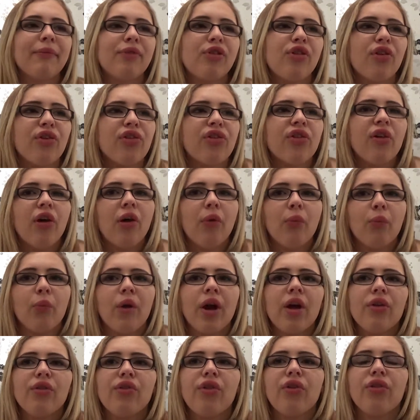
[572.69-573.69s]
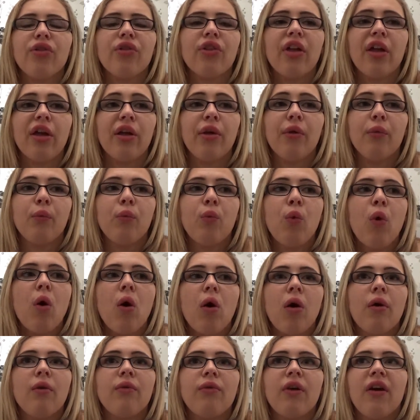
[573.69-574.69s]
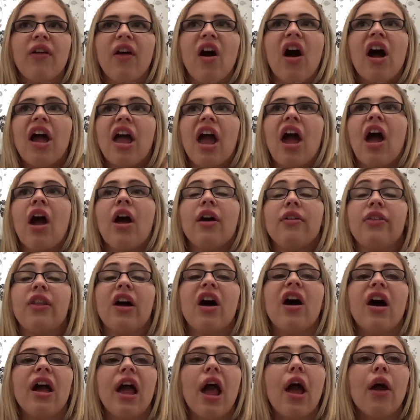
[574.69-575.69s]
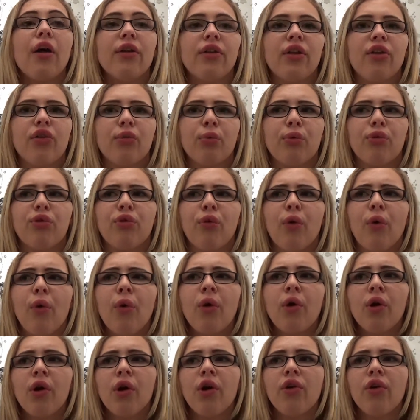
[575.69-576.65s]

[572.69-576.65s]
She doesn't know I'm rich. She doesn't know that I own this resort.